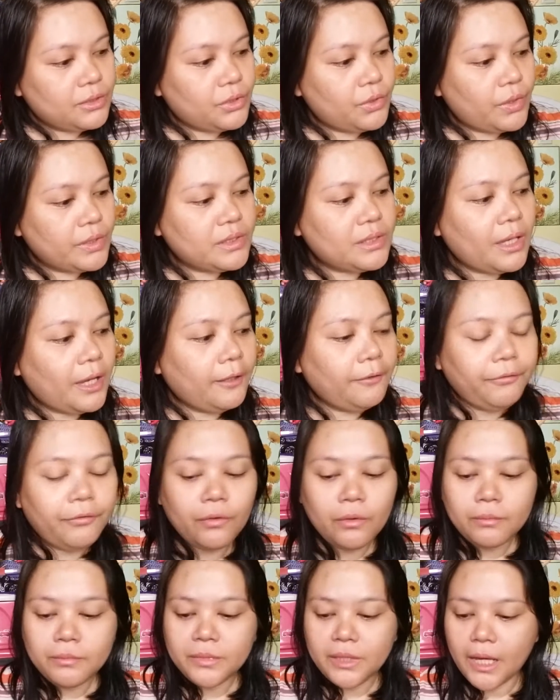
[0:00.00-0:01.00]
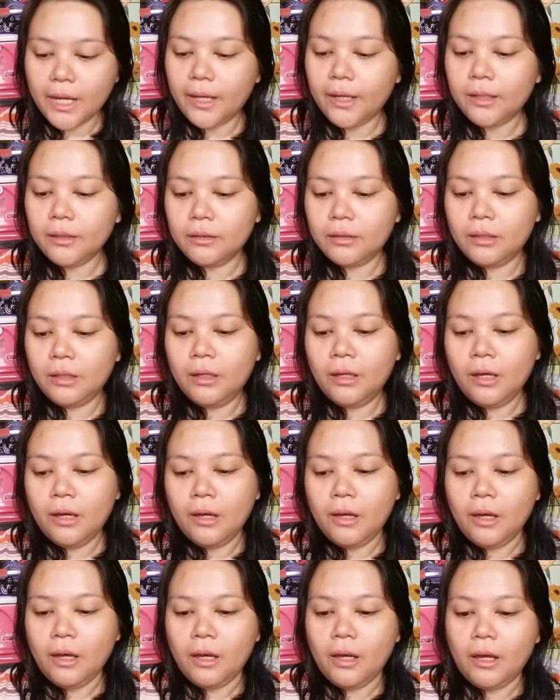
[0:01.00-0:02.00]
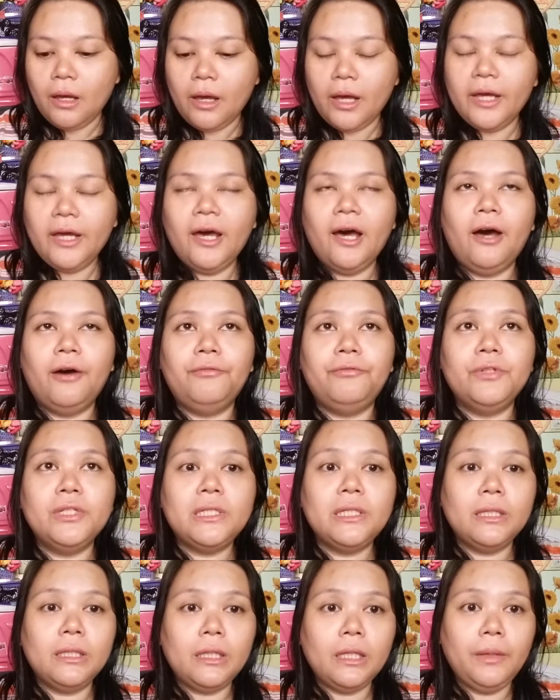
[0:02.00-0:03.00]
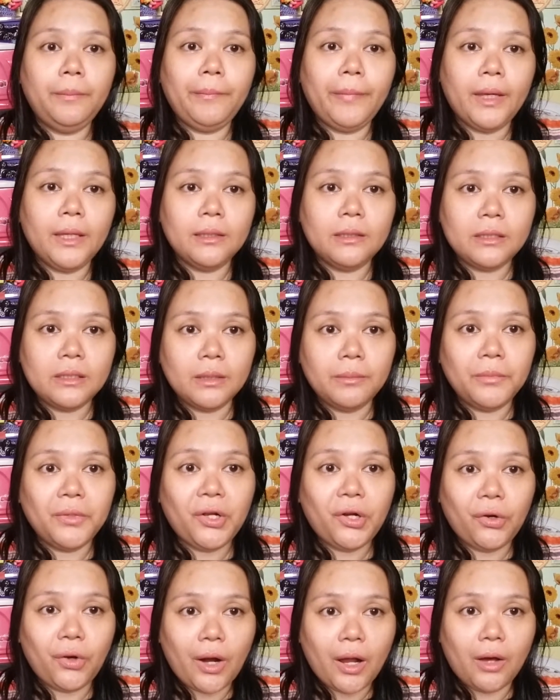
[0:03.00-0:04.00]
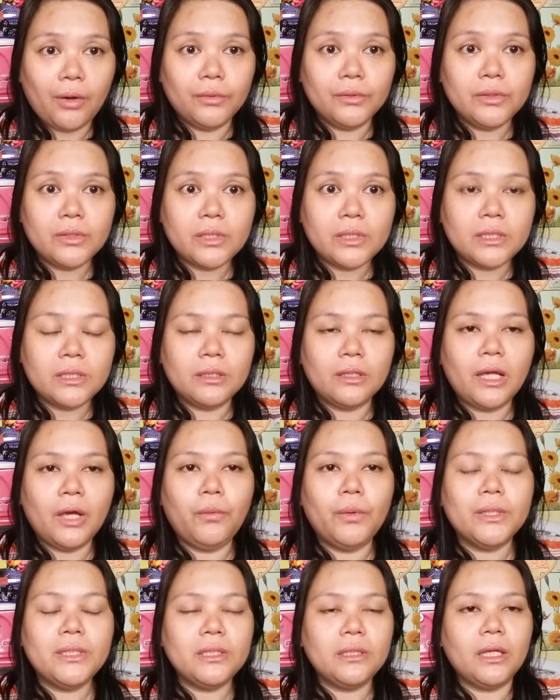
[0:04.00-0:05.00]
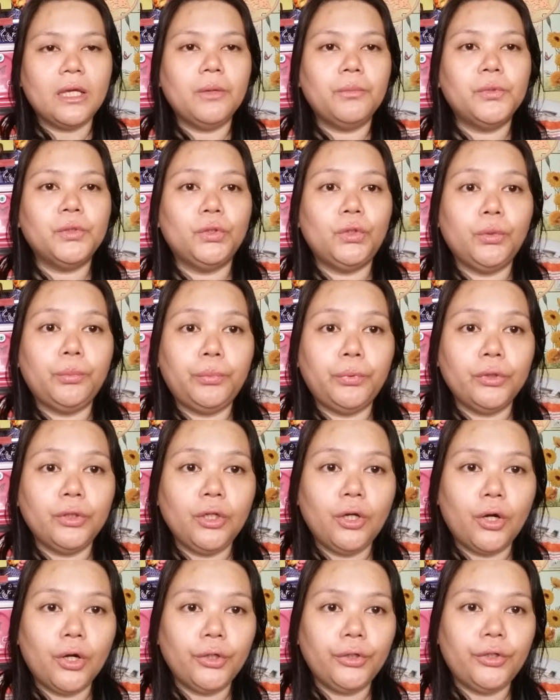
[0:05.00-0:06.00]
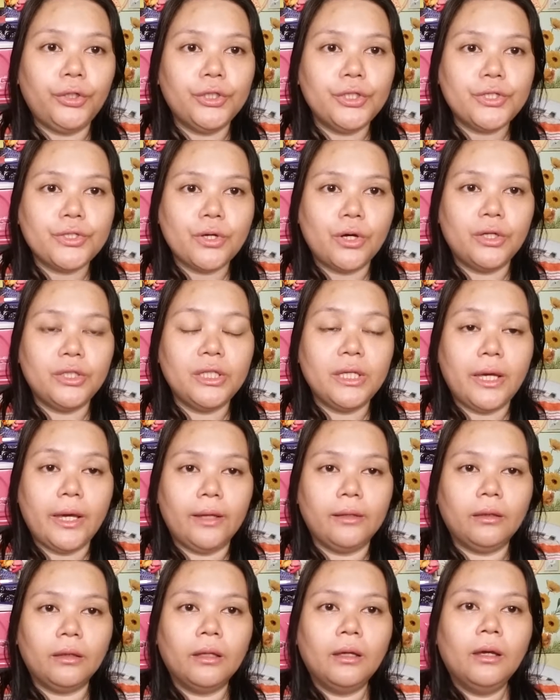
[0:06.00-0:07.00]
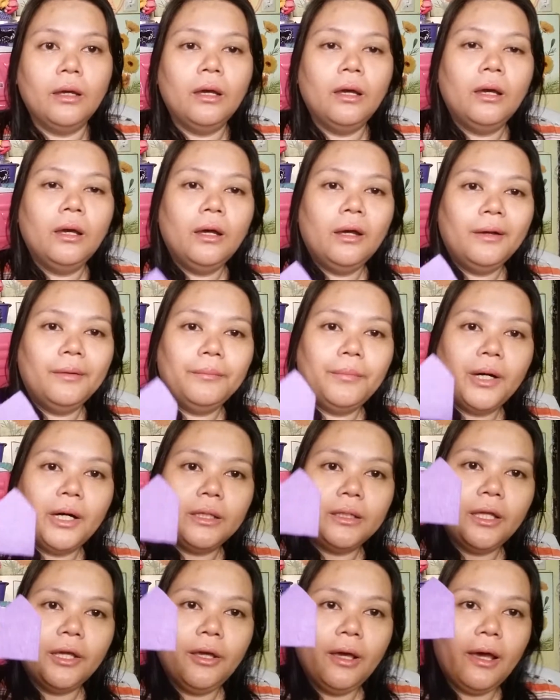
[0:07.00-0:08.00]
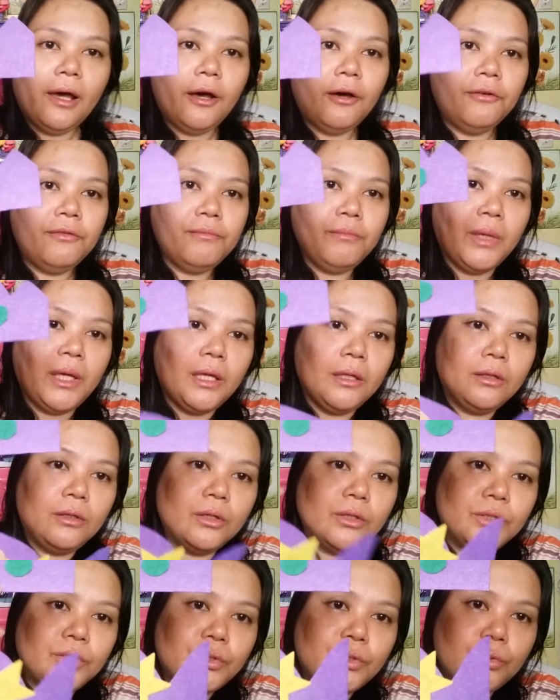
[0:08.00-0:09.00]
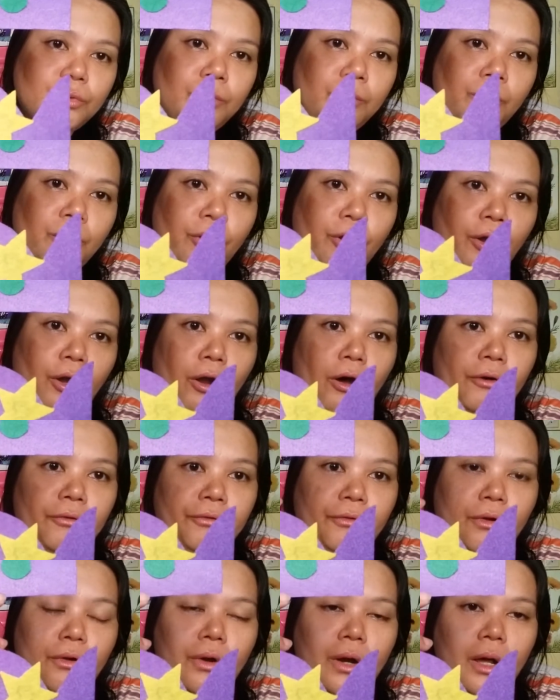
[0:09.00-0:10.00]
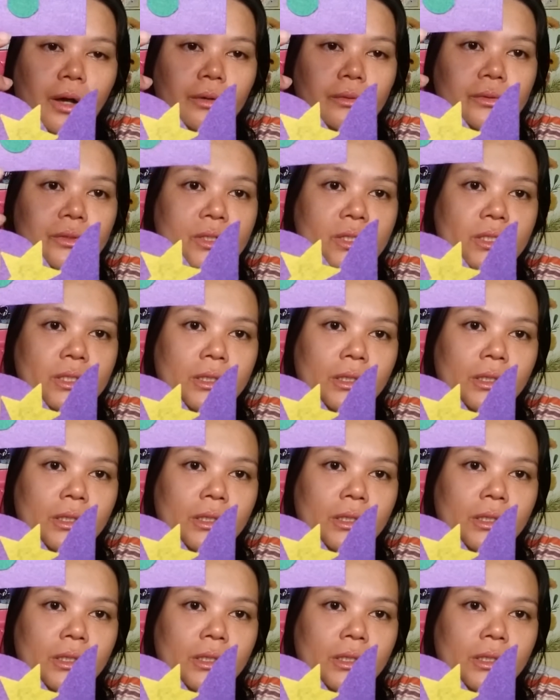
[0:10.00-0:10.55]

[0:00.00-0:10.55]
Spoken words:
So aside from that, I have recently made some crowns that I wasn't able to put garters on yet, but I have made two more of crowns.